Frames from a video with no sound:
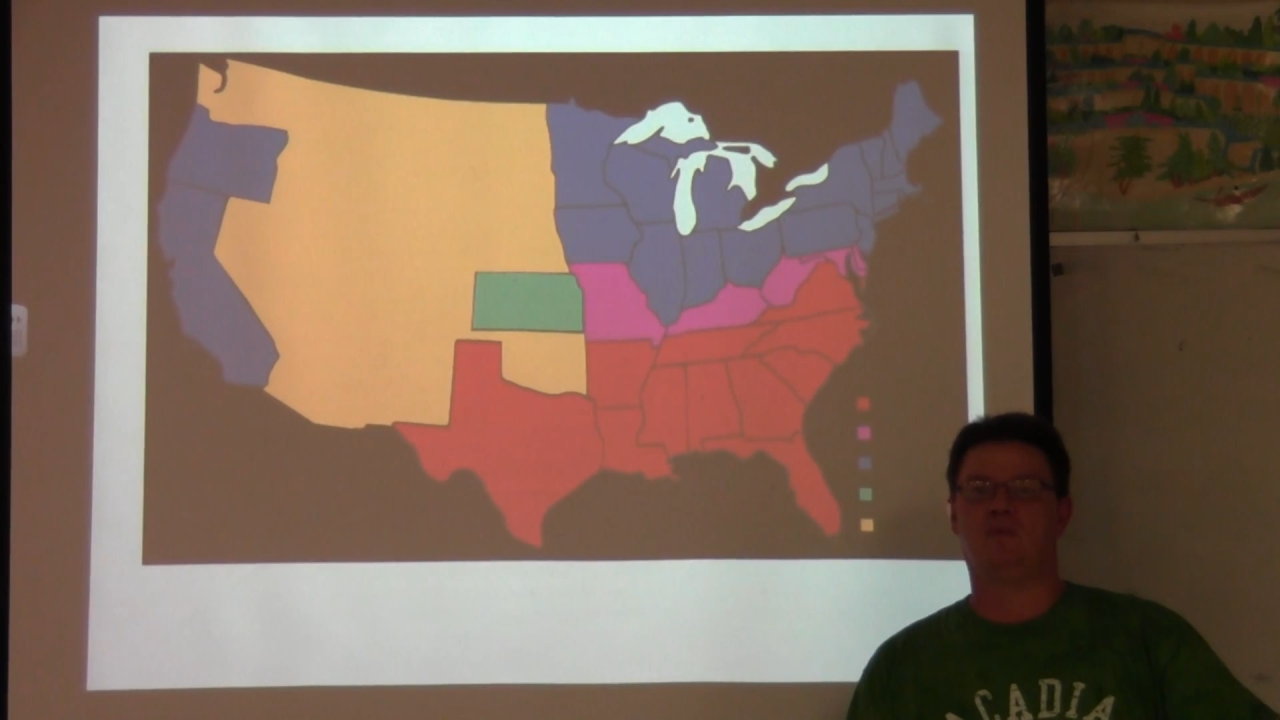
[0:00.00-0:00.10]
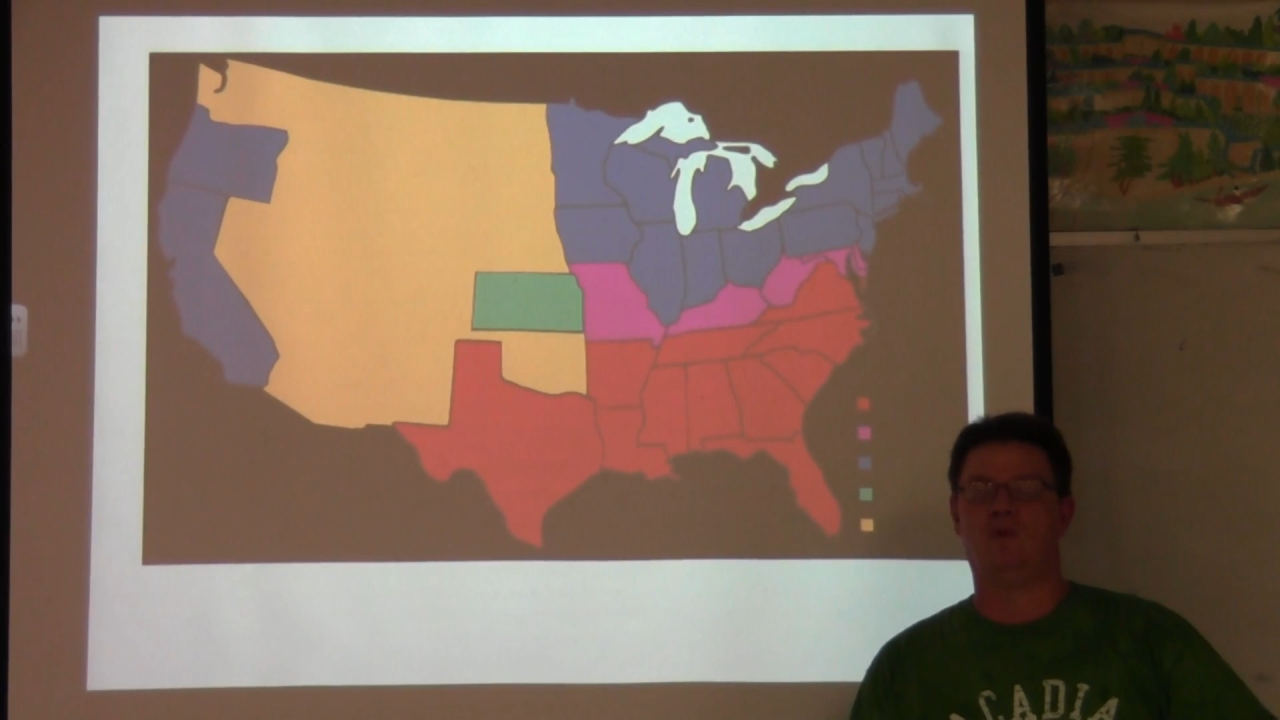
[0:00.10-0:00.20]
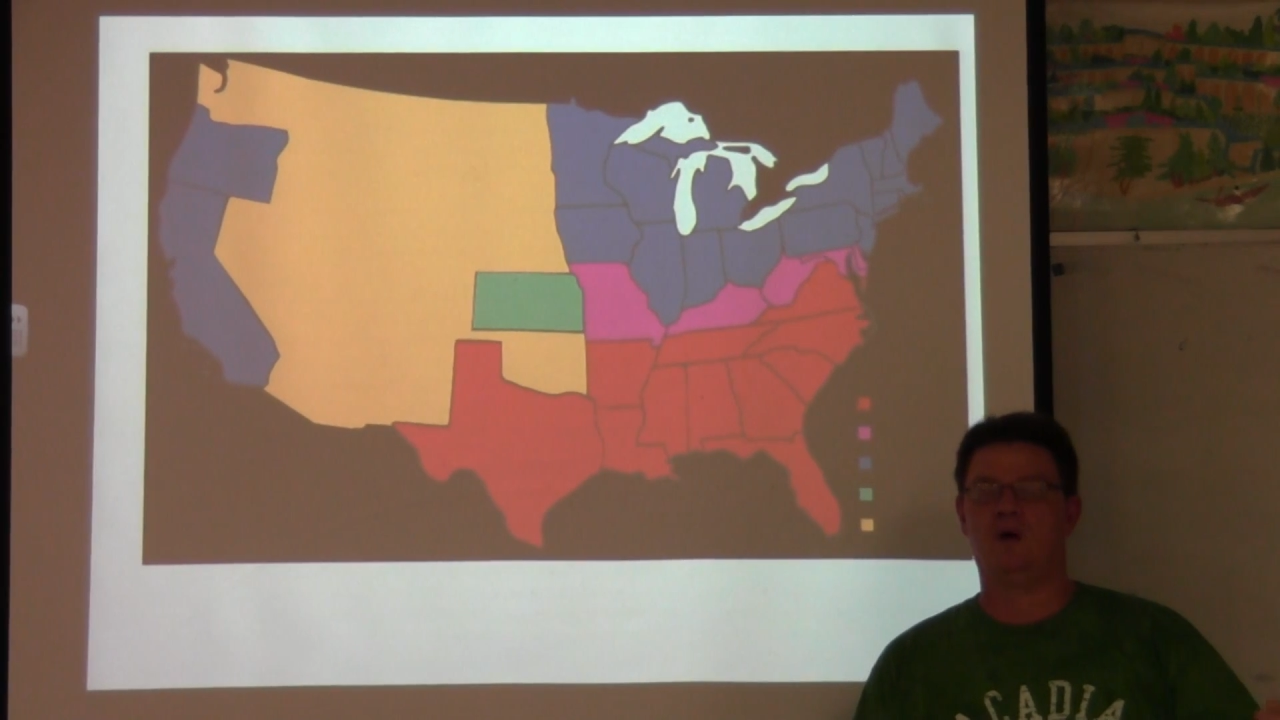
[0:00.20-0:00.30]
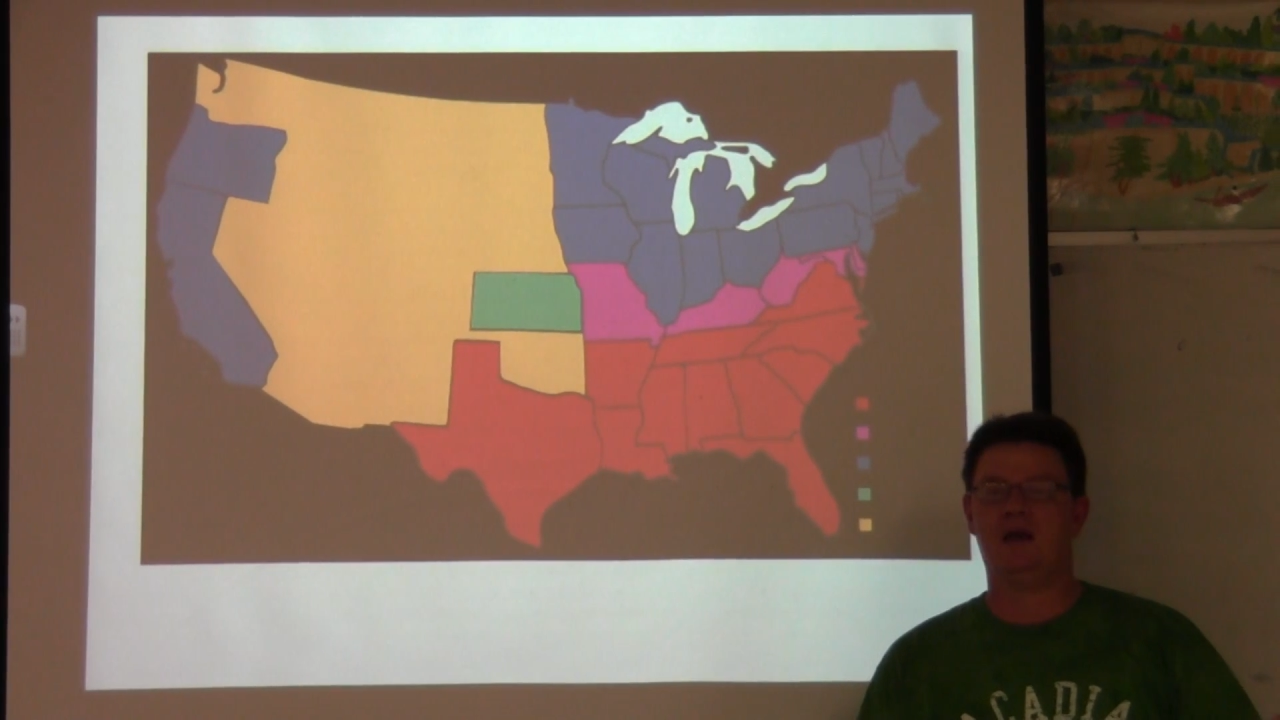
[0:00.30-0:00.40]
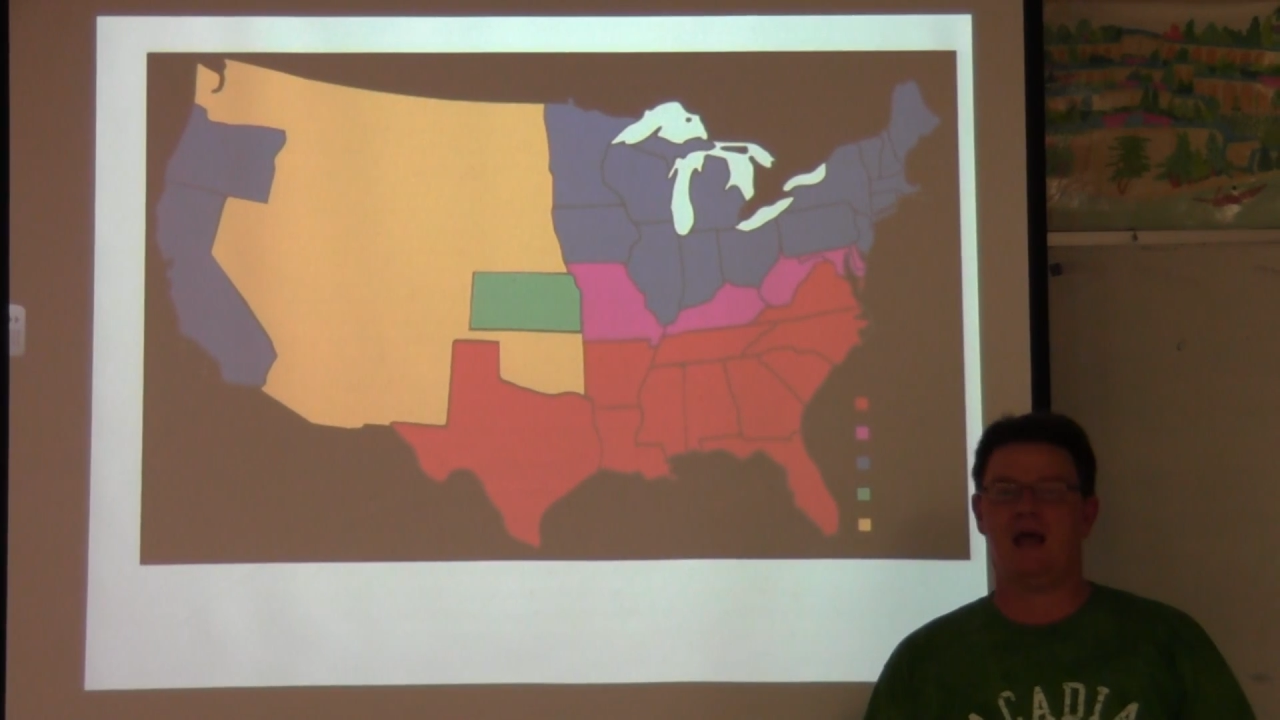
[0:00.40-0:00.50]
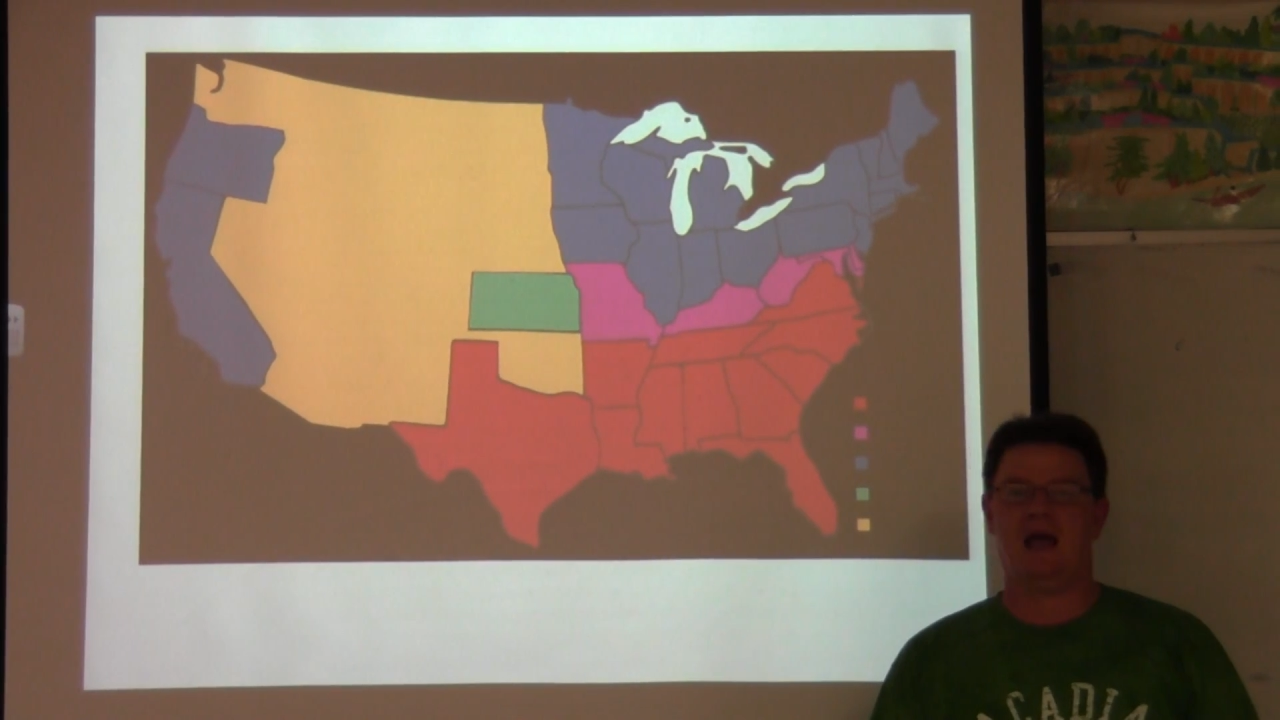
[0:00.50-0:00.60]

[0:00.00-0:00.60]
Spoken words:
point